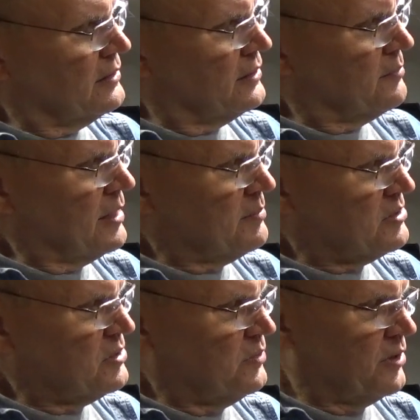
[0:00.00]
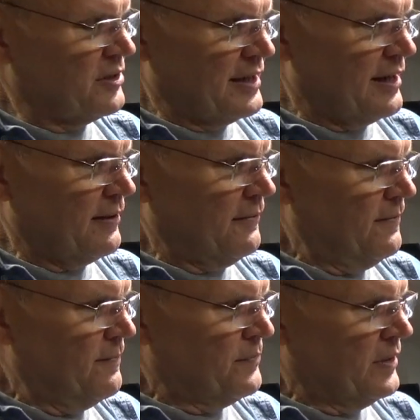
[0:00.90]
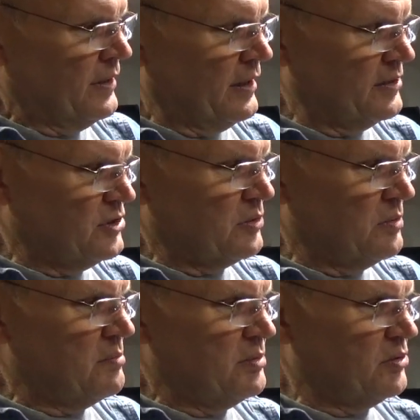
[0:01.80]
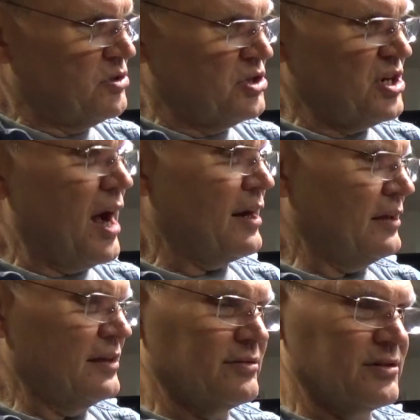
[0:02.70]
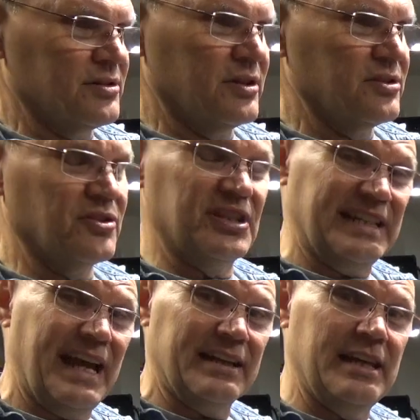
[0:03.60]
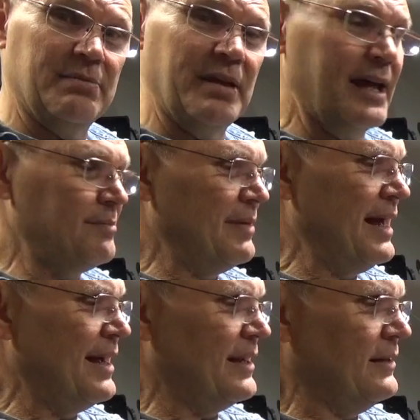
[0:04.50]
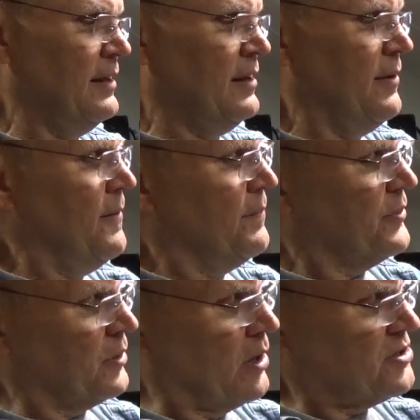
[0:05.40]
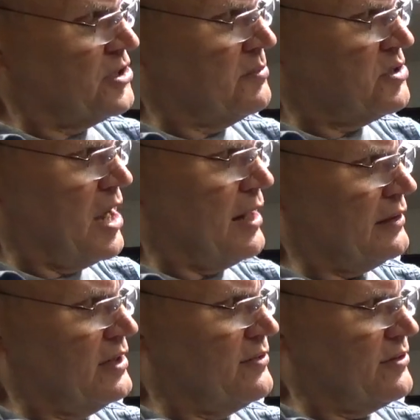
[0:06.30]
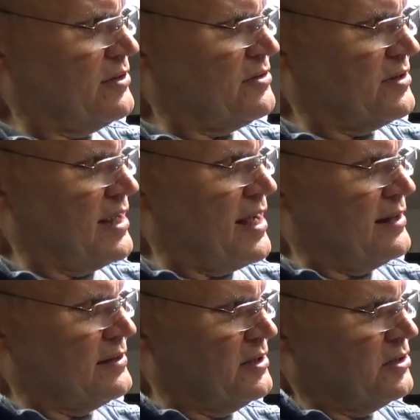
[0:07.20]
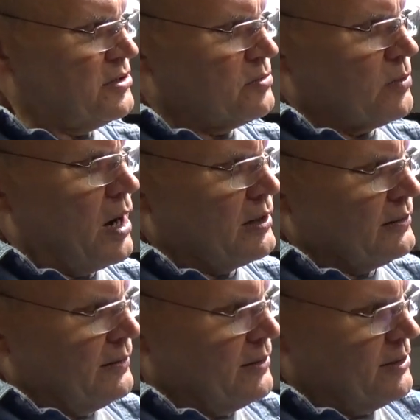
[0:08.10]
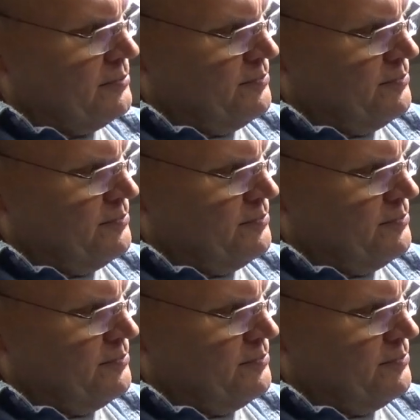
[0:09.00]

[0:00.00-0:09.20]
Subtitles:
maybe $200 now, to rebuild your shock levers. So just kind of keep that in mind. There are some shock levers that this rocker arm